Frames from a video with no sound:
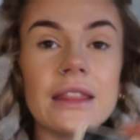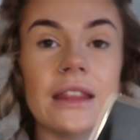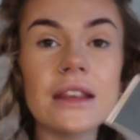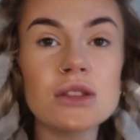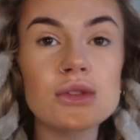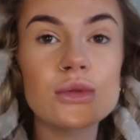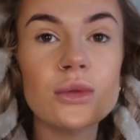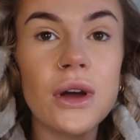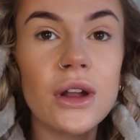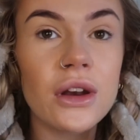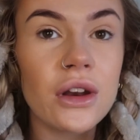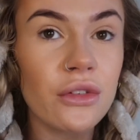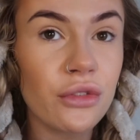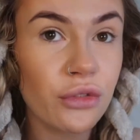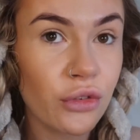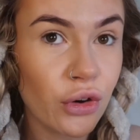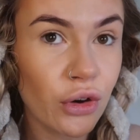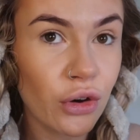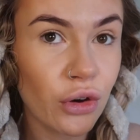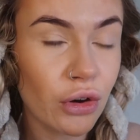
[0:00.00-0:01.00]
this one,
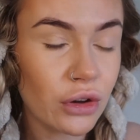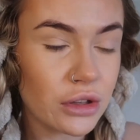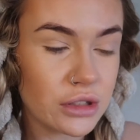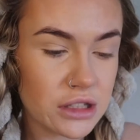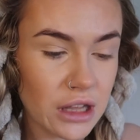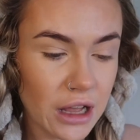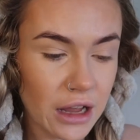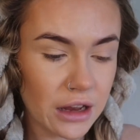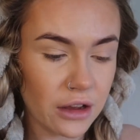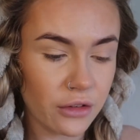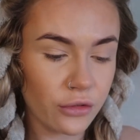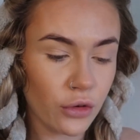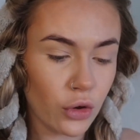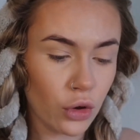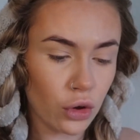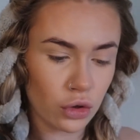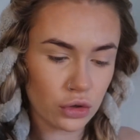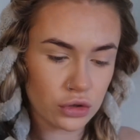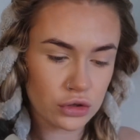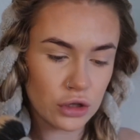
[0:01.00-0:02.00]
of course, I have
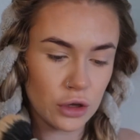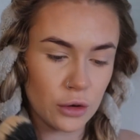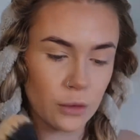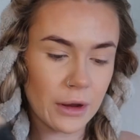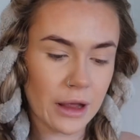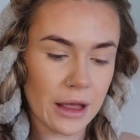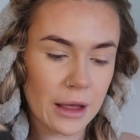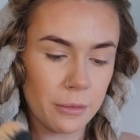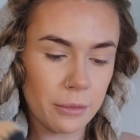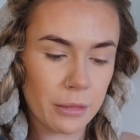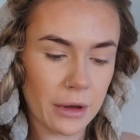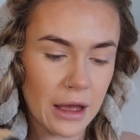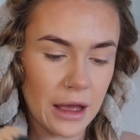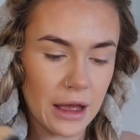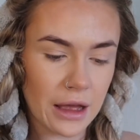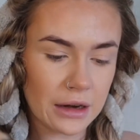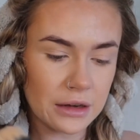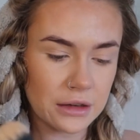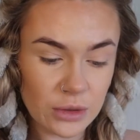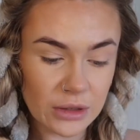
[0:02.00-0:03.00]
also hit
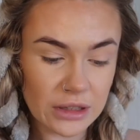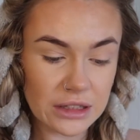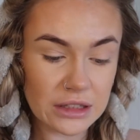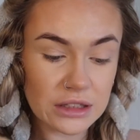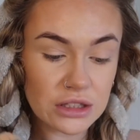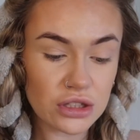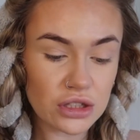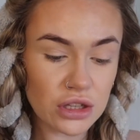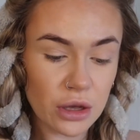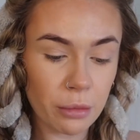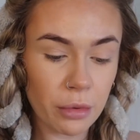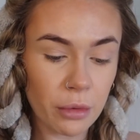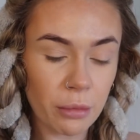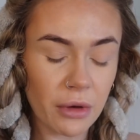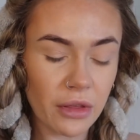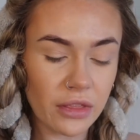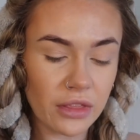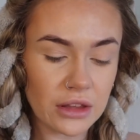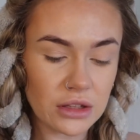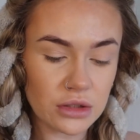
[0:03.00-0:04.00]
pan, so I need to top up
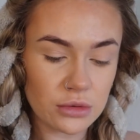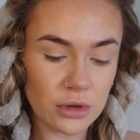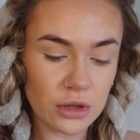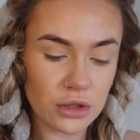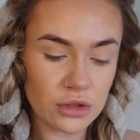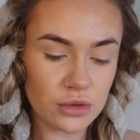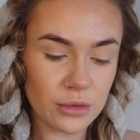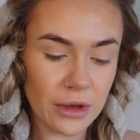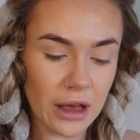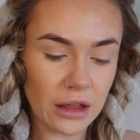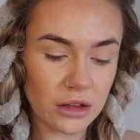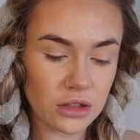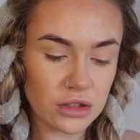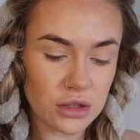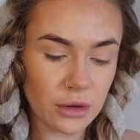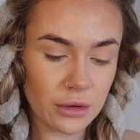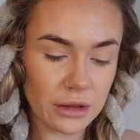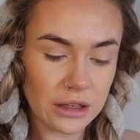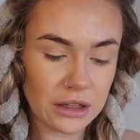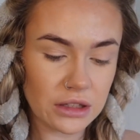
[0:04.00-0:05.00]
on this one as well.
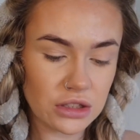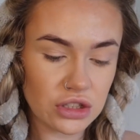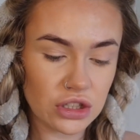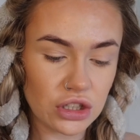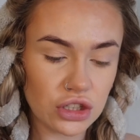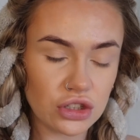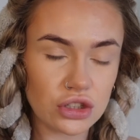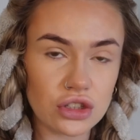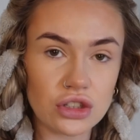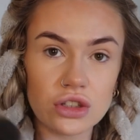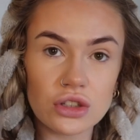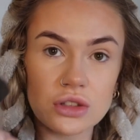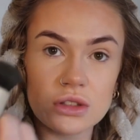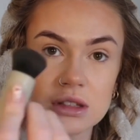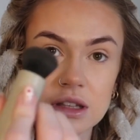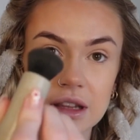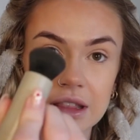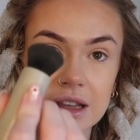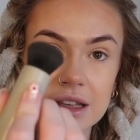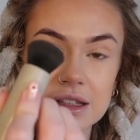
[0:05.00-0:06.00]
So I literally just
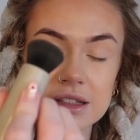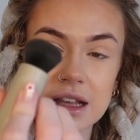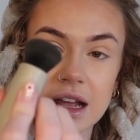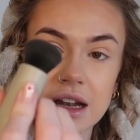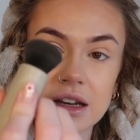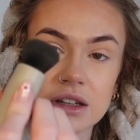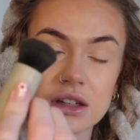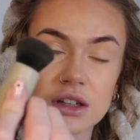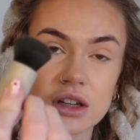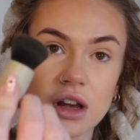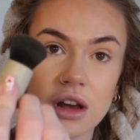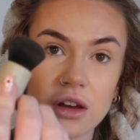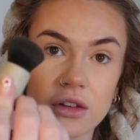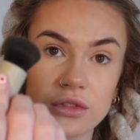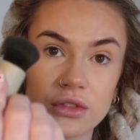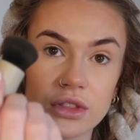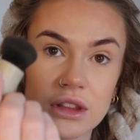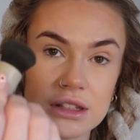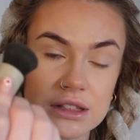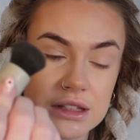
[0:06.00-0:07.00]
use this end
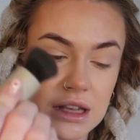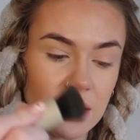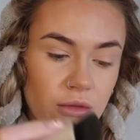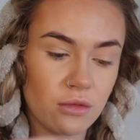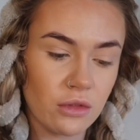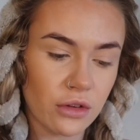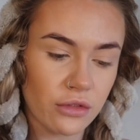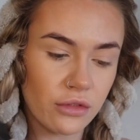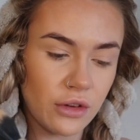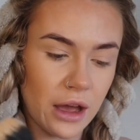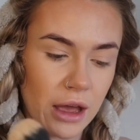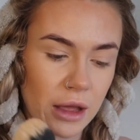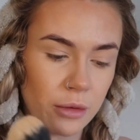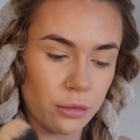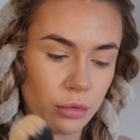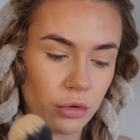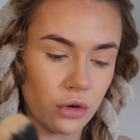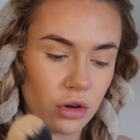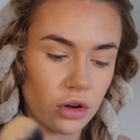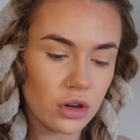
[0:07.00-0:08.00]
of the same Refi
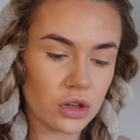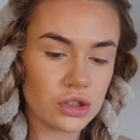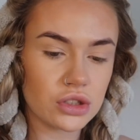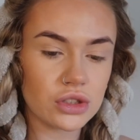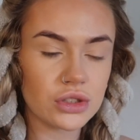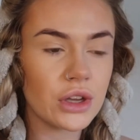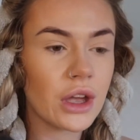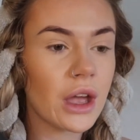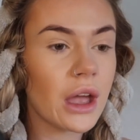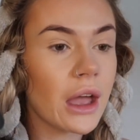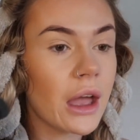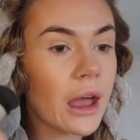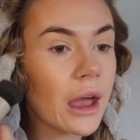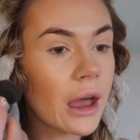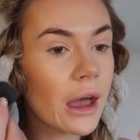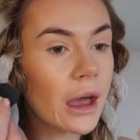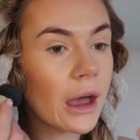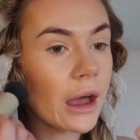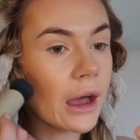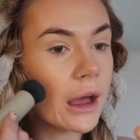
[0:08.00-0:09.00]
brush
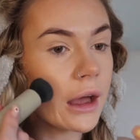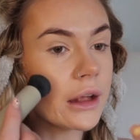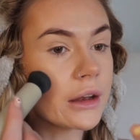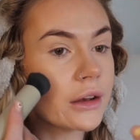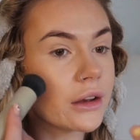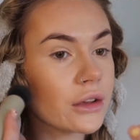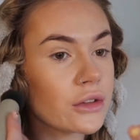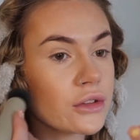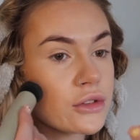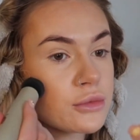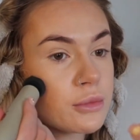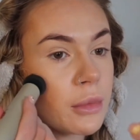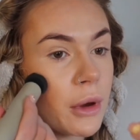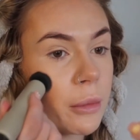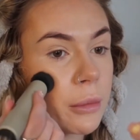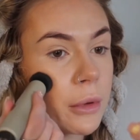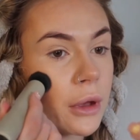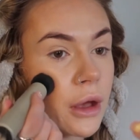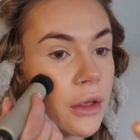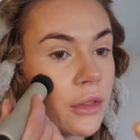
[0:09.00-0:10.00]
and I just
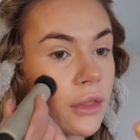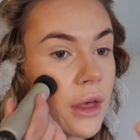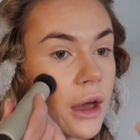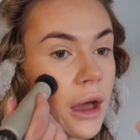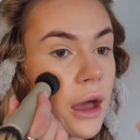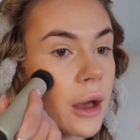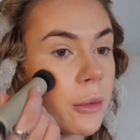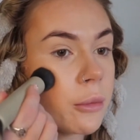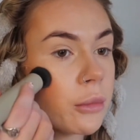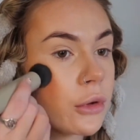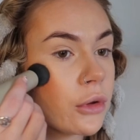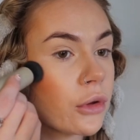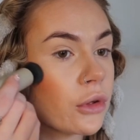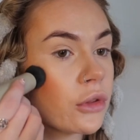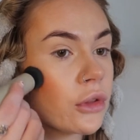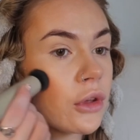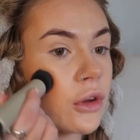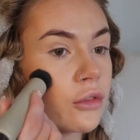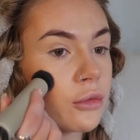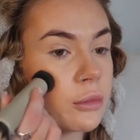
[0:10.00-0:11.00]
pop it on the
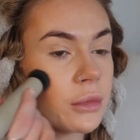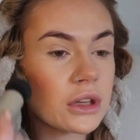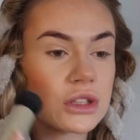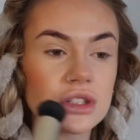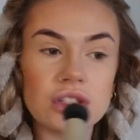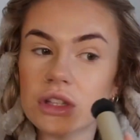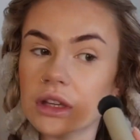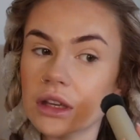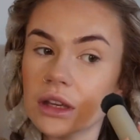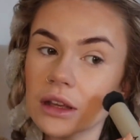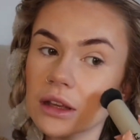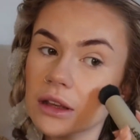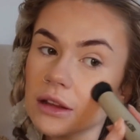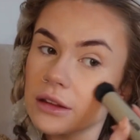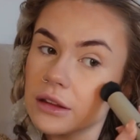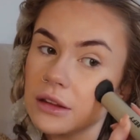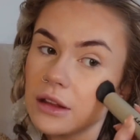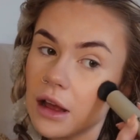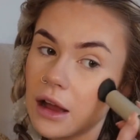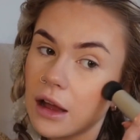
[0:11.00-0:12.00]
apples of my
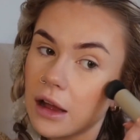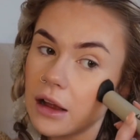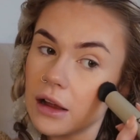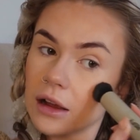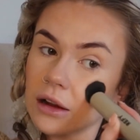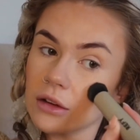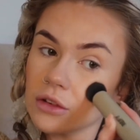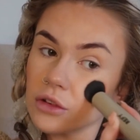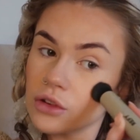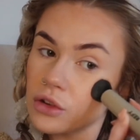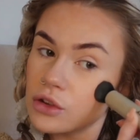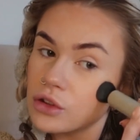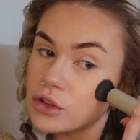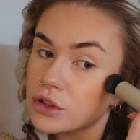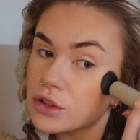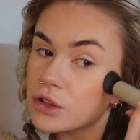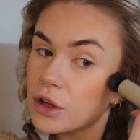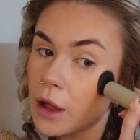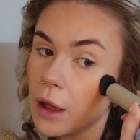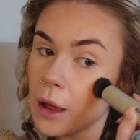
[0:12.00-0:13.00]
cheeks and
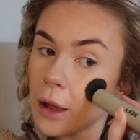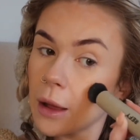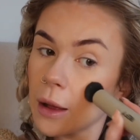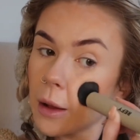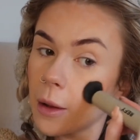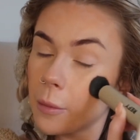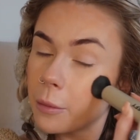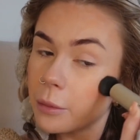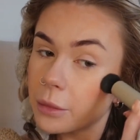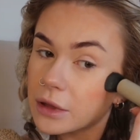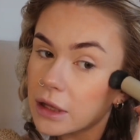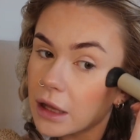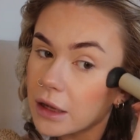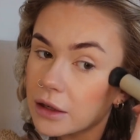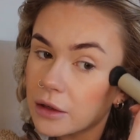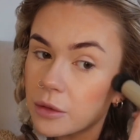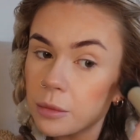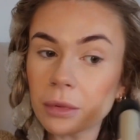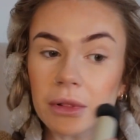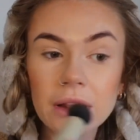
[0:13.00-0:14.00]
just
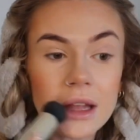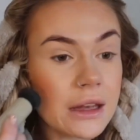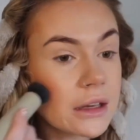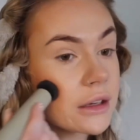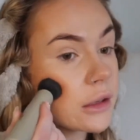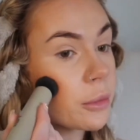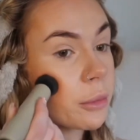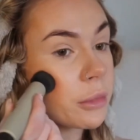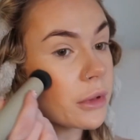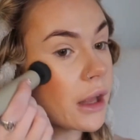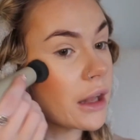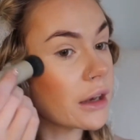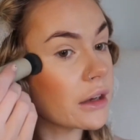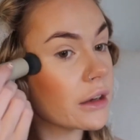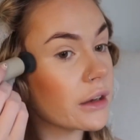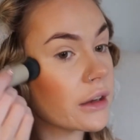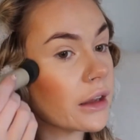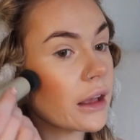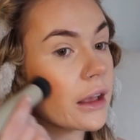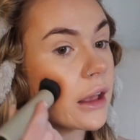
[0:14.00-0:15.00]
blend
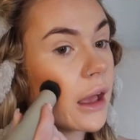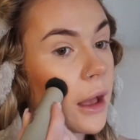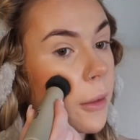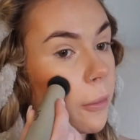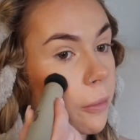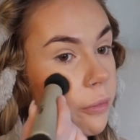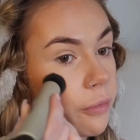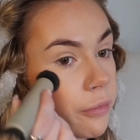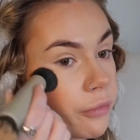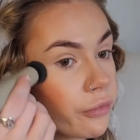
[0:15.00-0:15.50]
again.